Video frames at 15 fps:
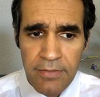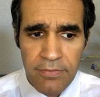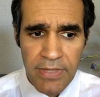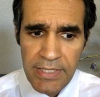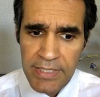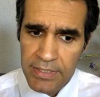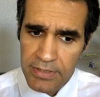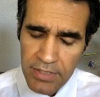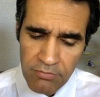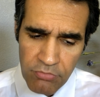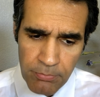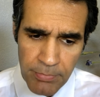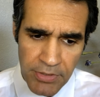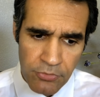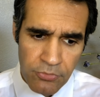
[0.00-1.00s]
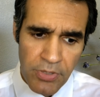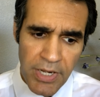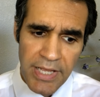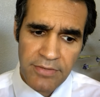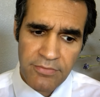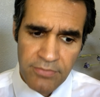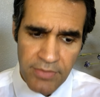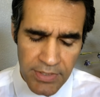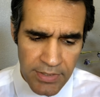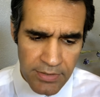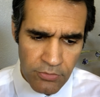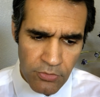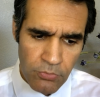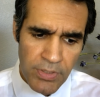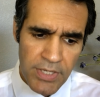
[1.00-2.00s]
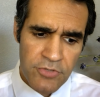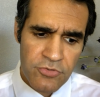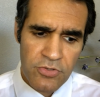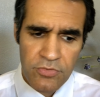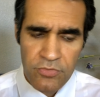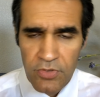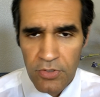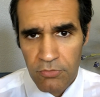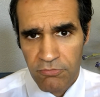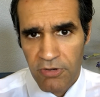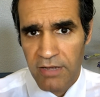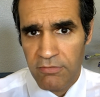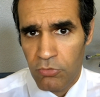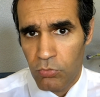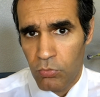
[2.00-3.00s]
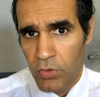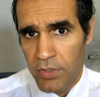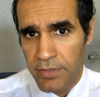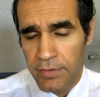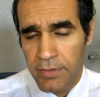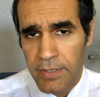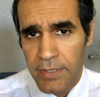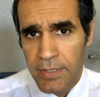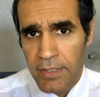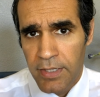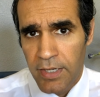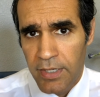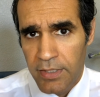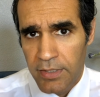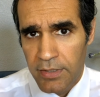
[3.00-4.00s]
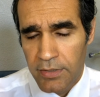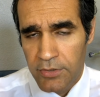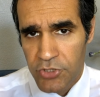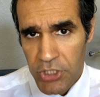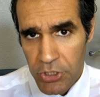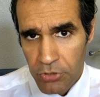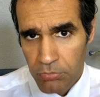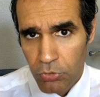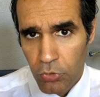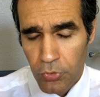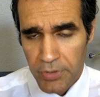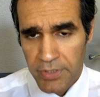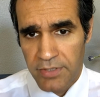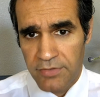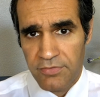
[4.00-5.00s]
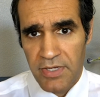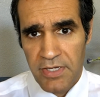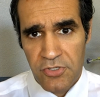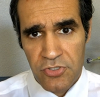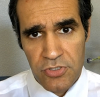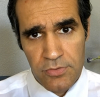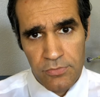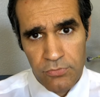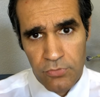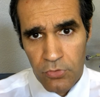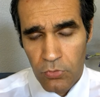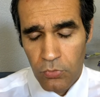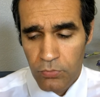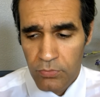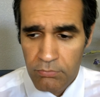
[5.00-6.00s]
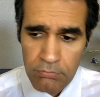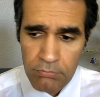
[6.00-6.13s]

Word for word: they get government grants, they get donations, they're 501 uh, charitable organizations, so